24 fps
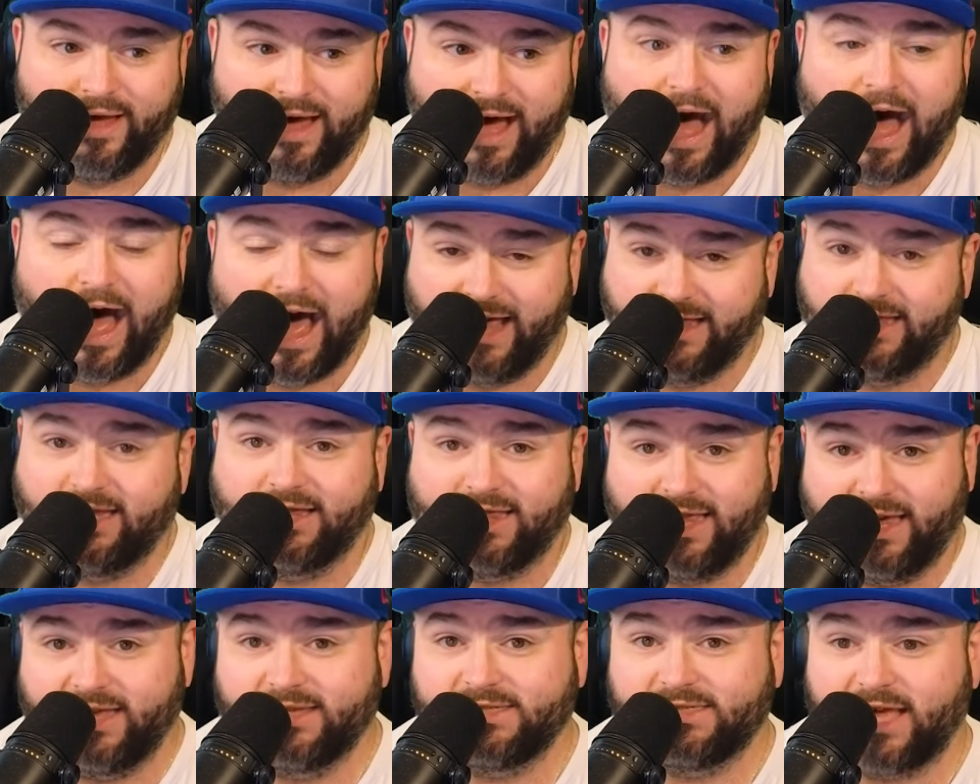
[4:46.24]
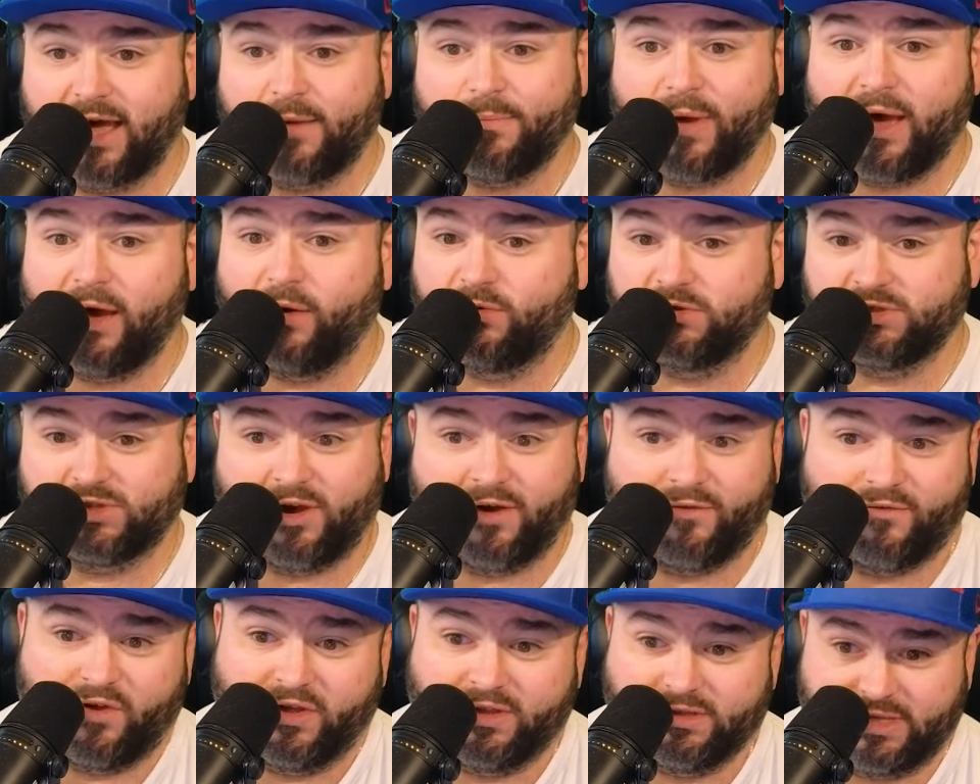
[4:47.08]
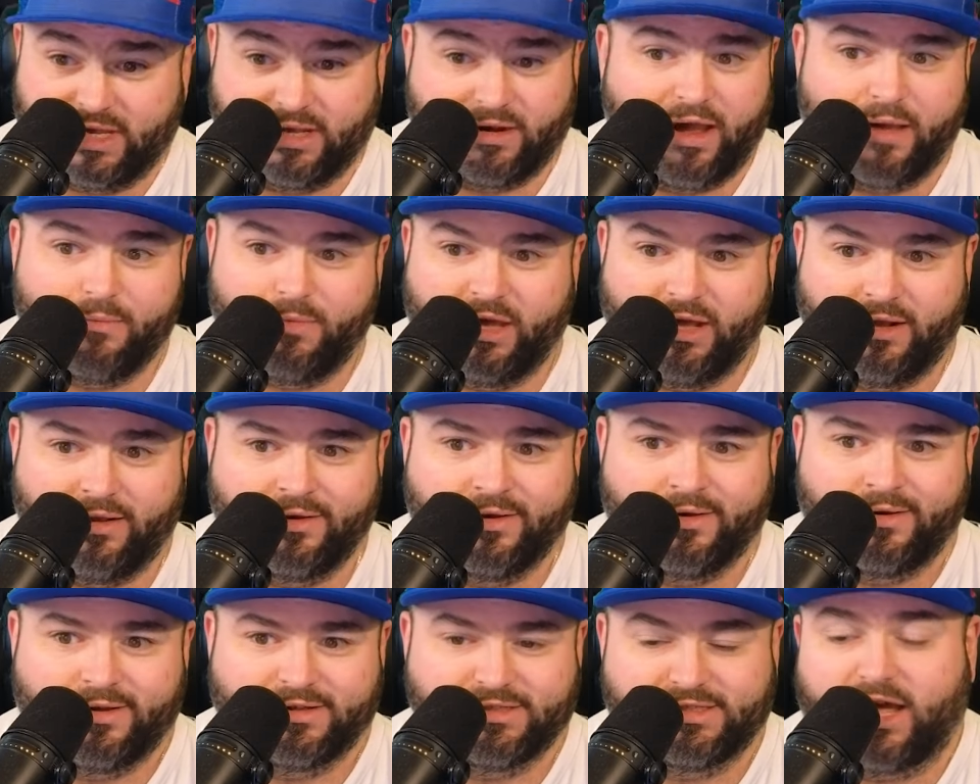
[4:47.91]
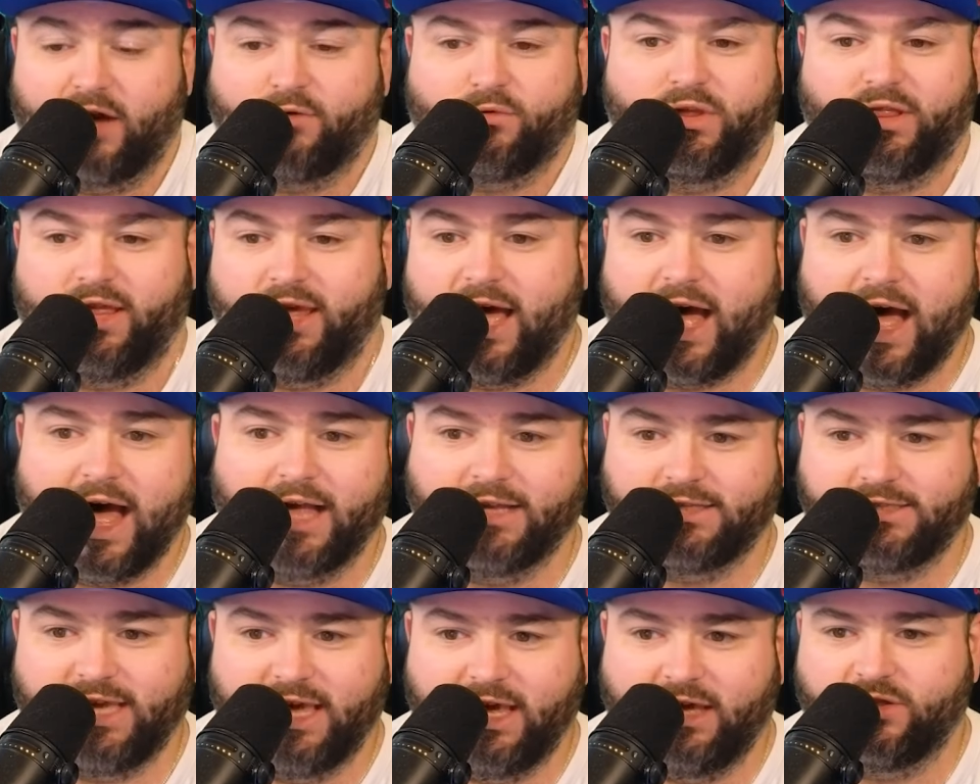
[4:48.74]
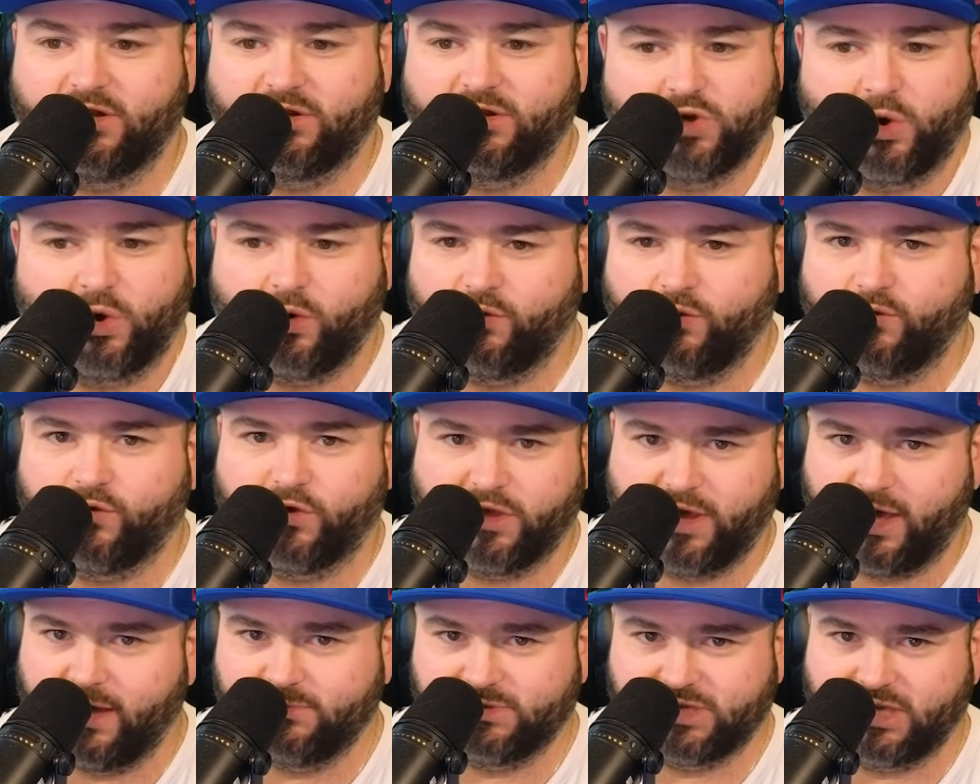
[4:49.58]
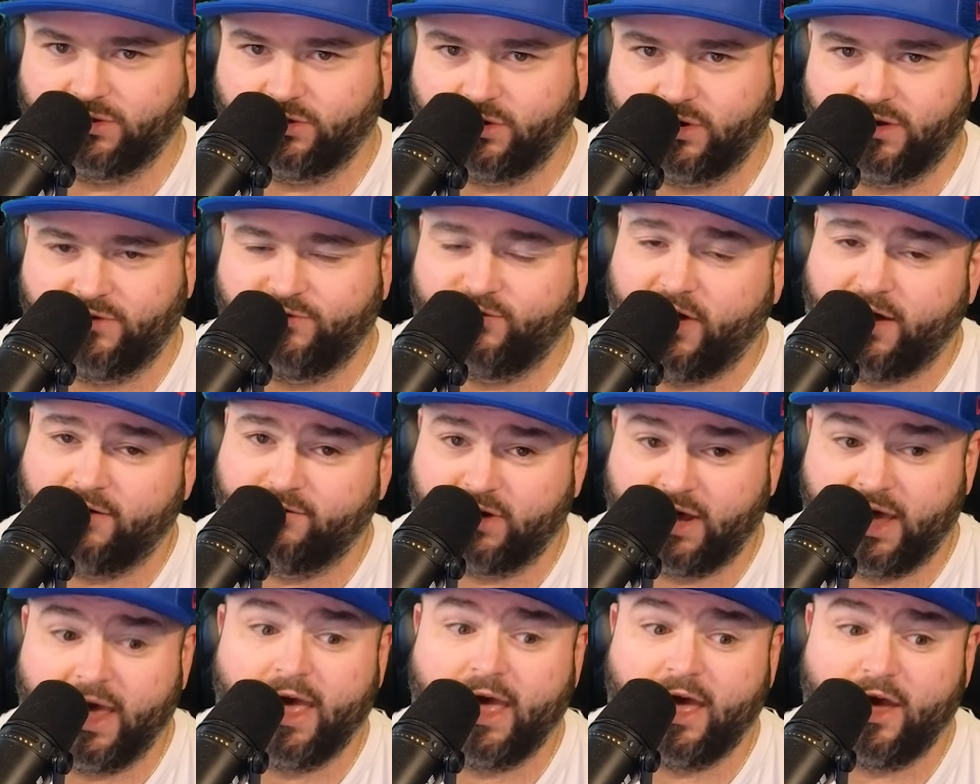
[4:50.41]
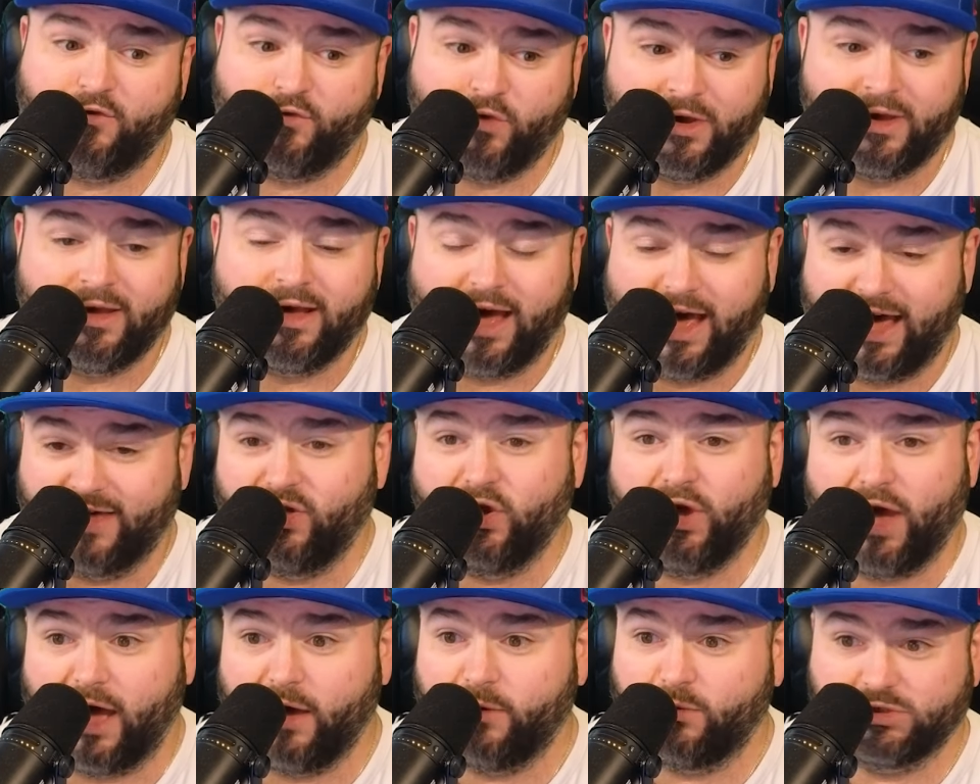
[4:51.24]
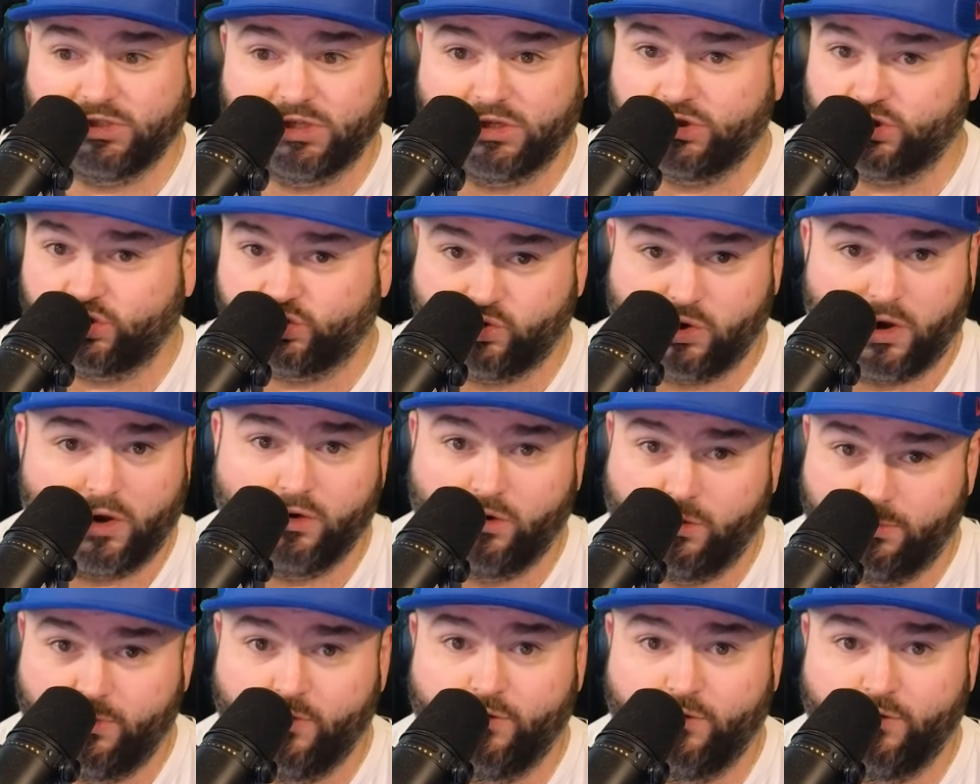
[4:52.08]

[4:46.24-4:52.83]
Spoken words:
I think they could stop Iowa's offense. And I mean, it's not really a hot take. The total for the game's at 35.5. I think Iowa's going to struggle to move